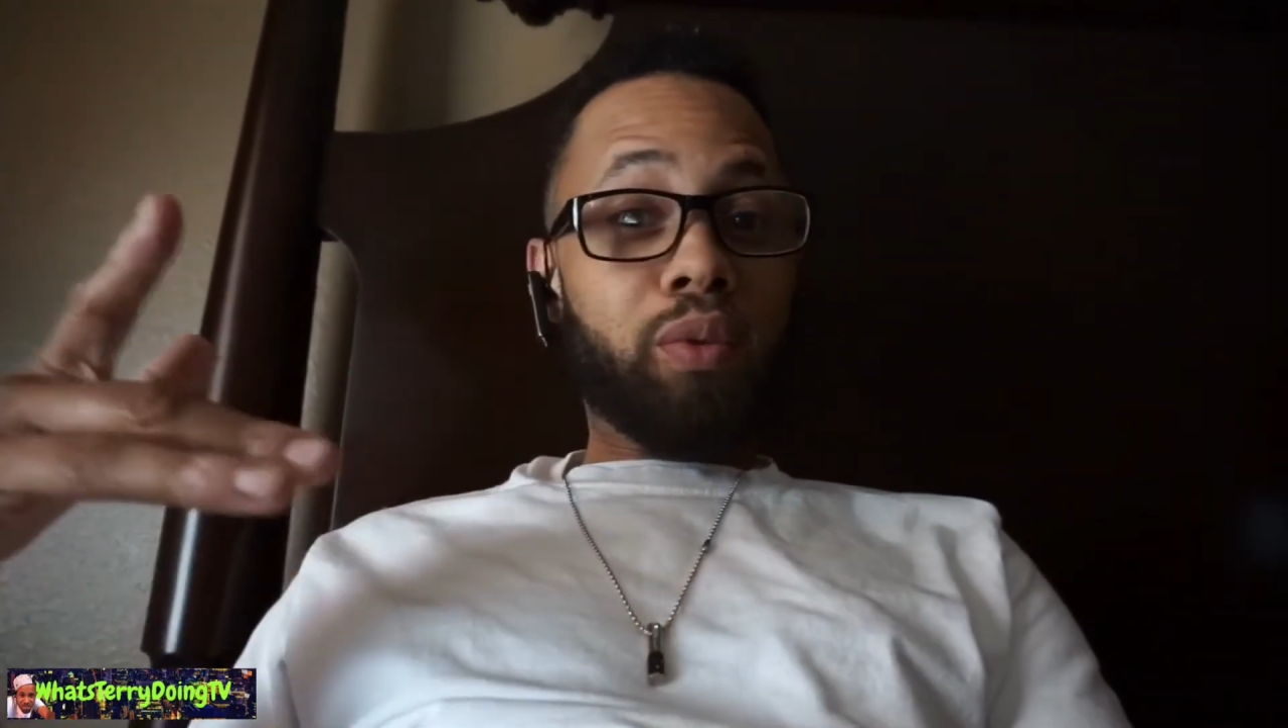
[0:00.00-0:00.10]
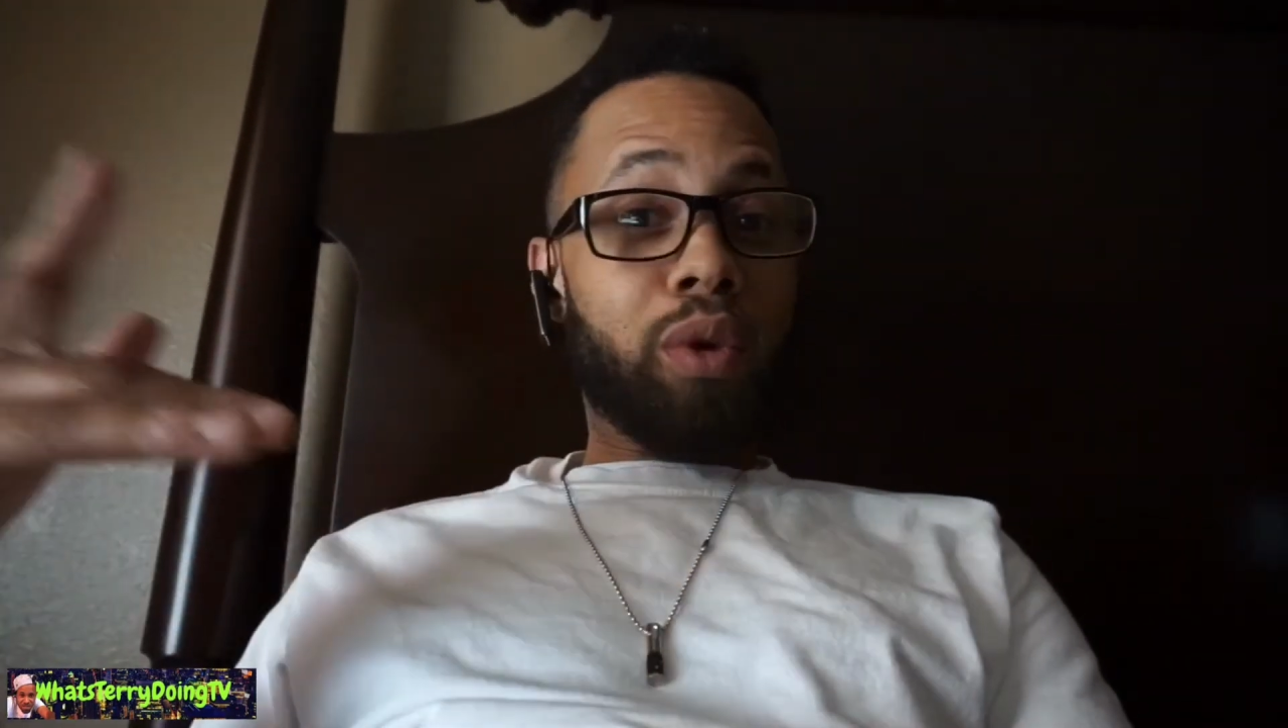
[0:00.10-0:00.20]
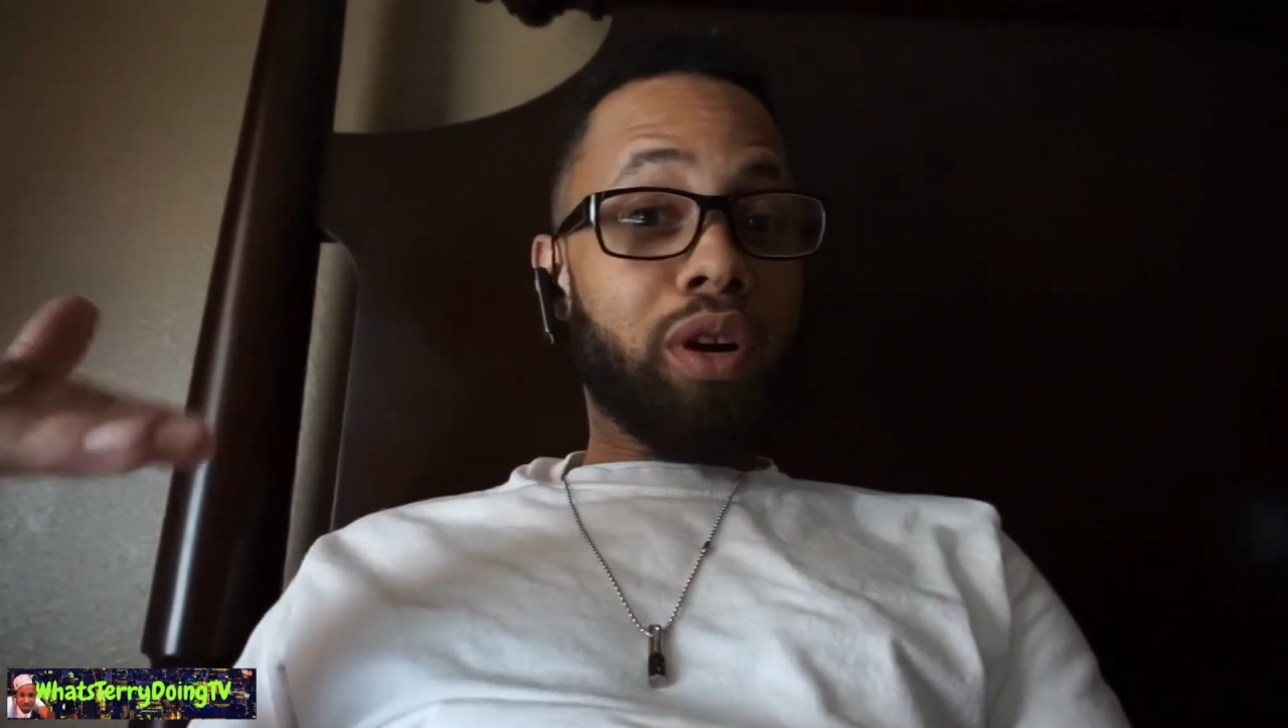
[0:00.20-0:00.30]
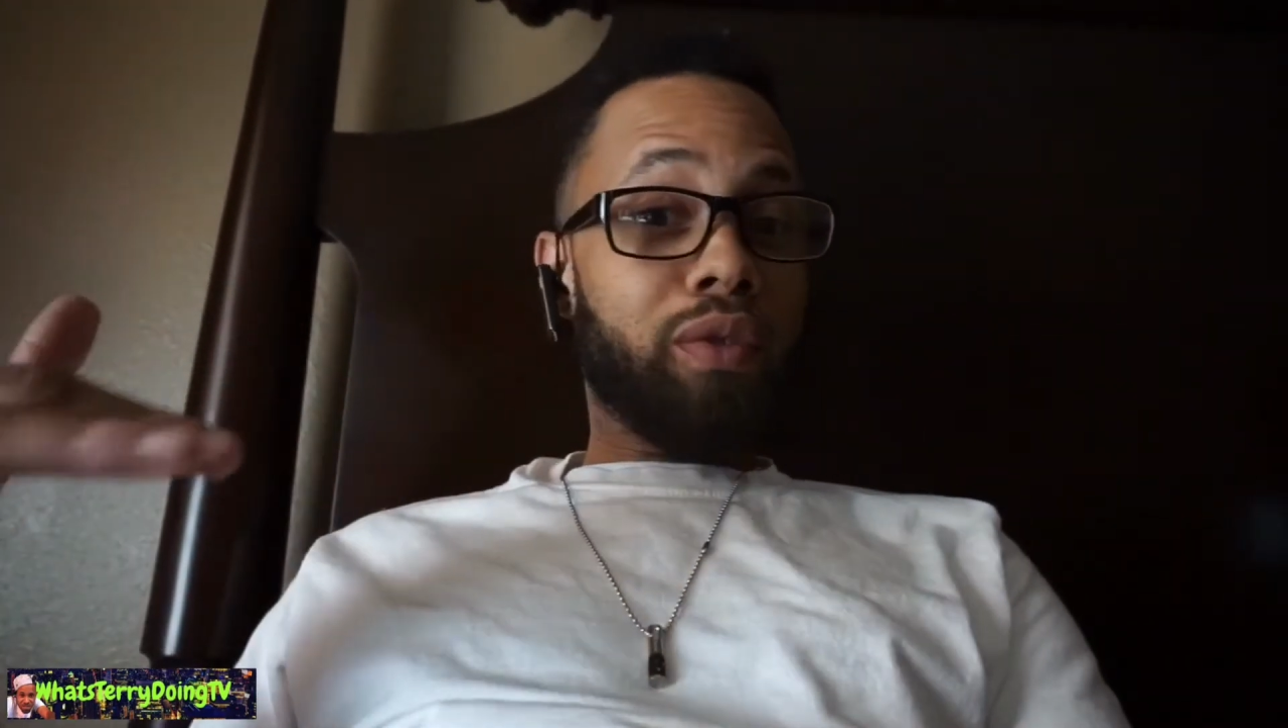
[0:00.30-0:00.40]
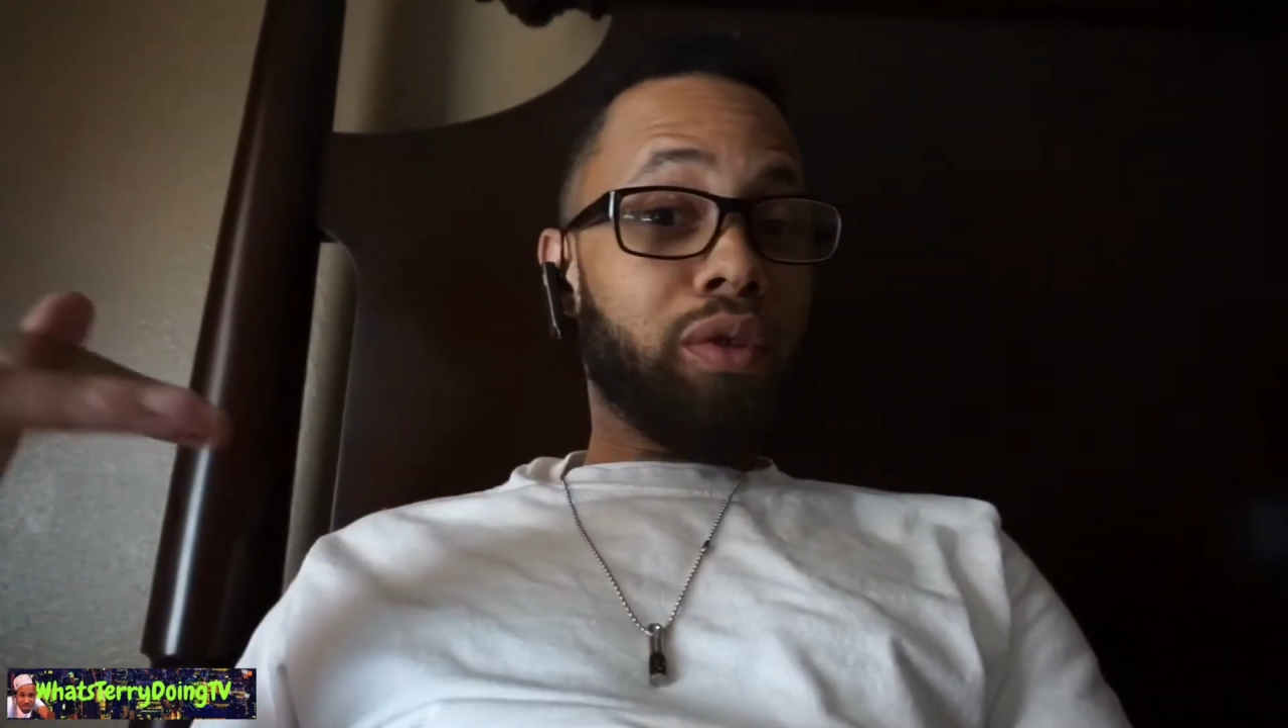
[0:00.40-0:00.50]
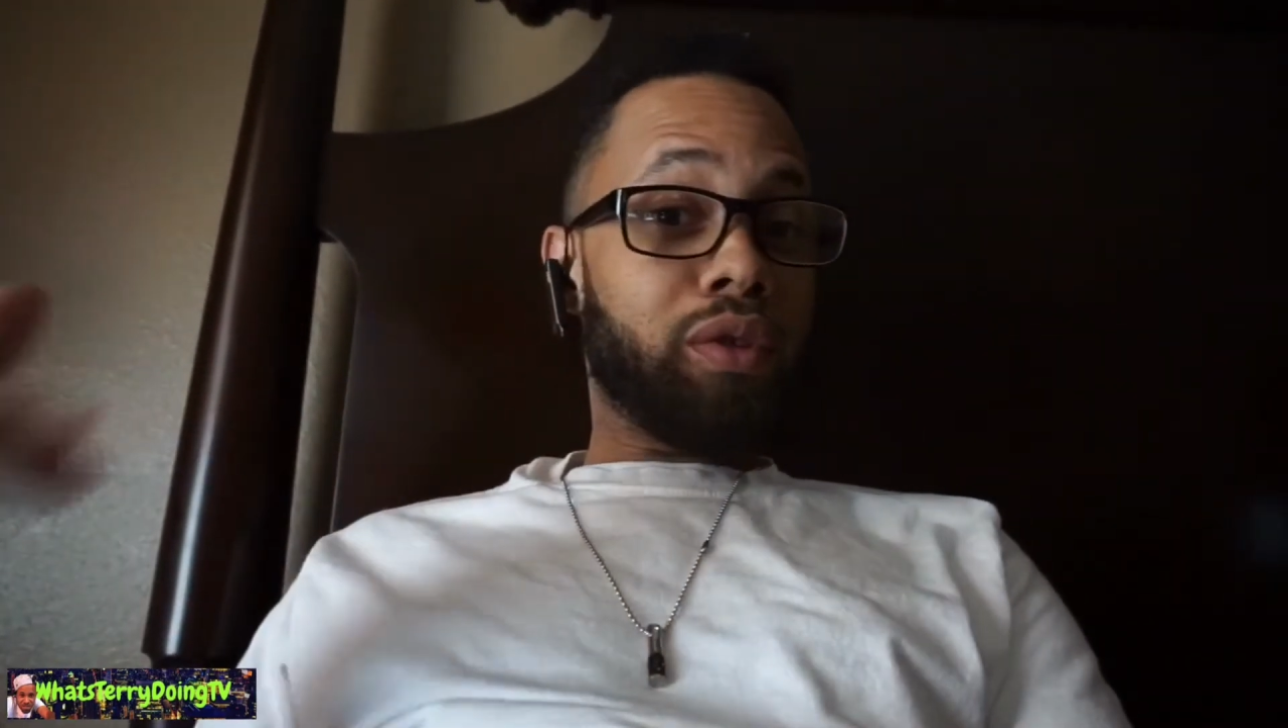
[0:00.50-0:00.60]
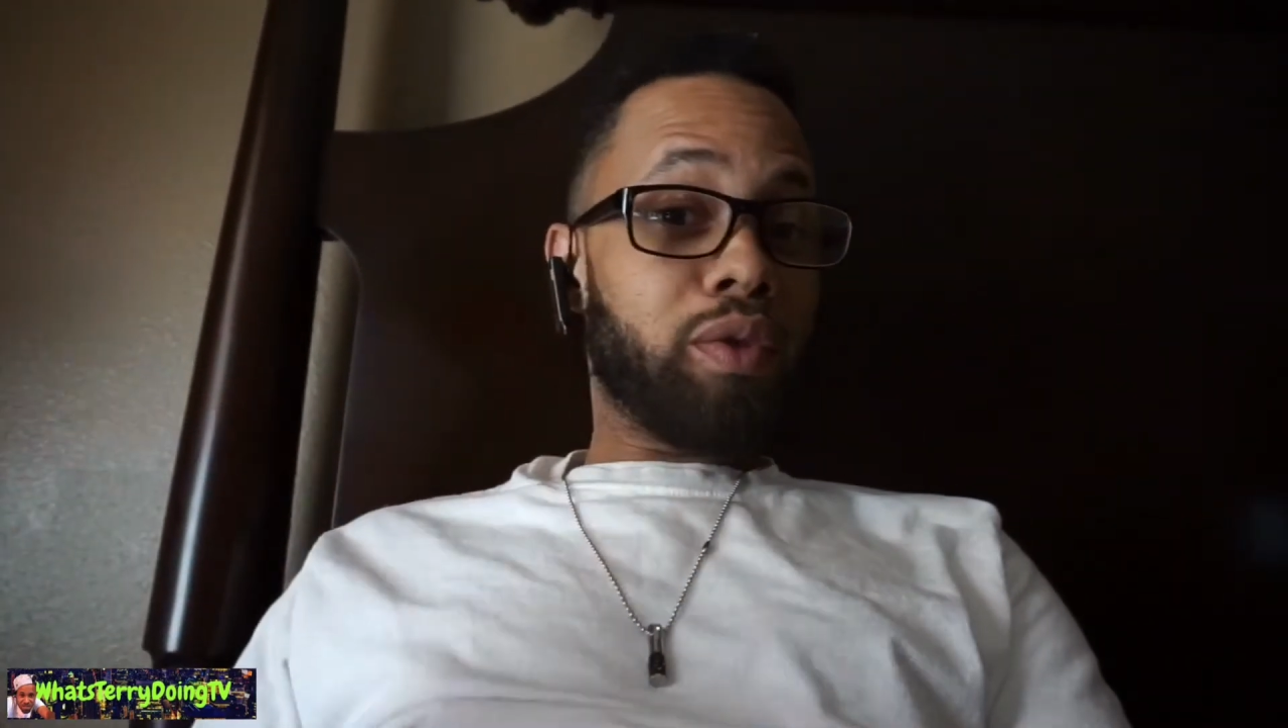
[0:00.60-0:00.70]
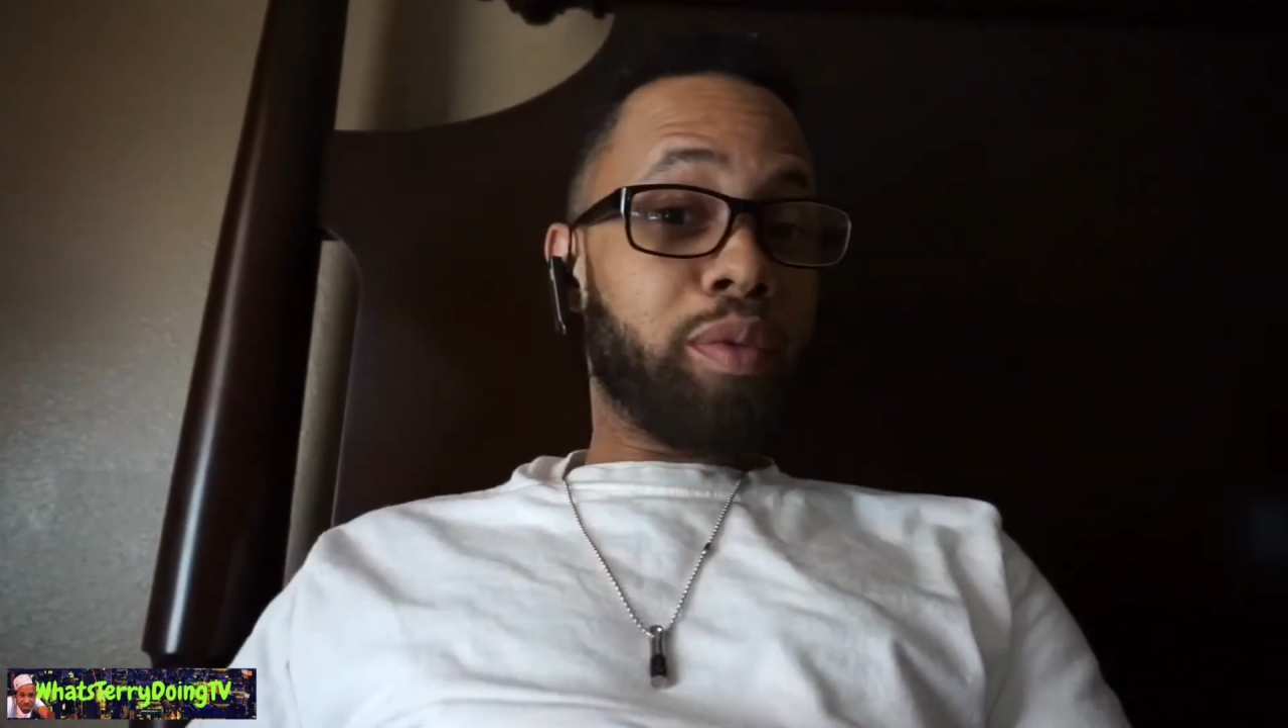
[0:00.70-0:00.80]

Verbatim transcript: waivers for